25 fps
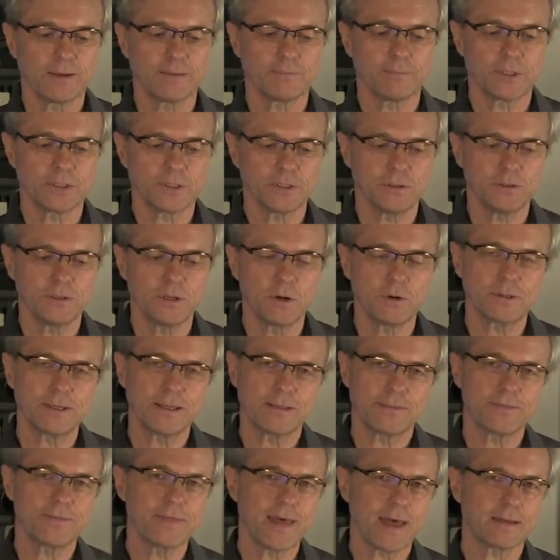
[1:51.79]
but you don't
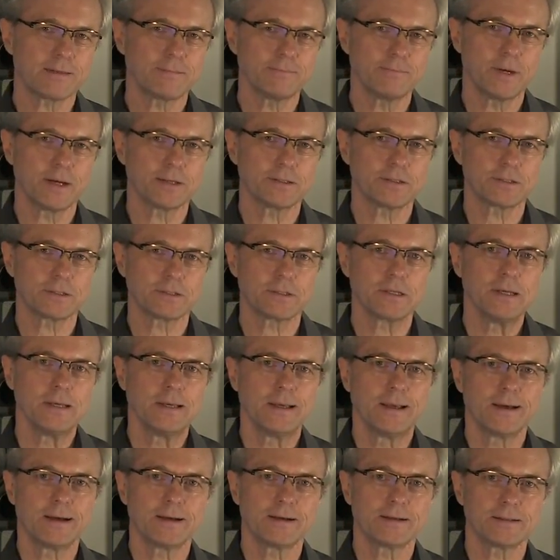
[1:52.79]
get that much
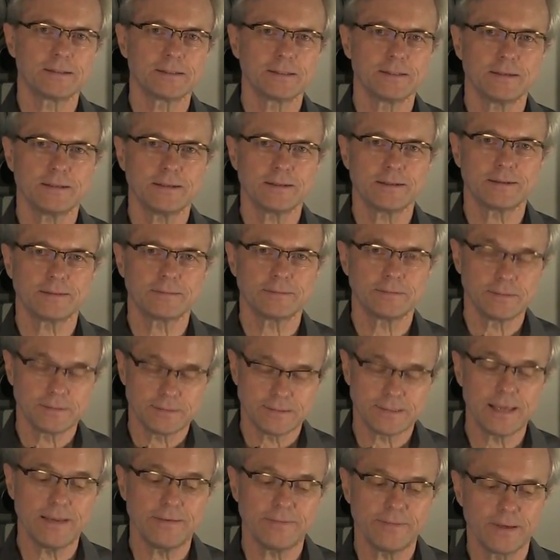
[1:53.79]

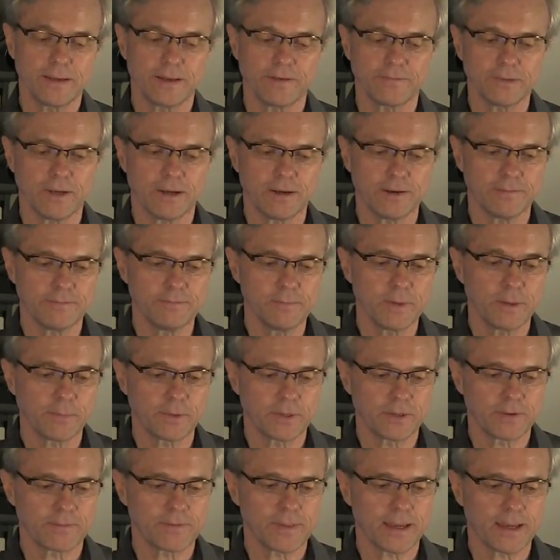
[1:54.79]
saving of
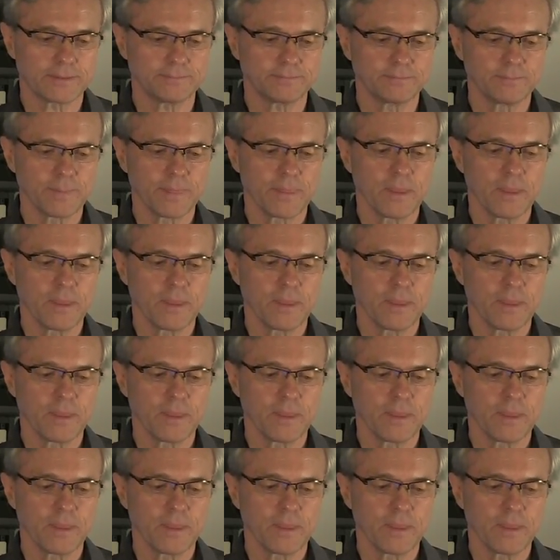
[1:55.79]
memory of that.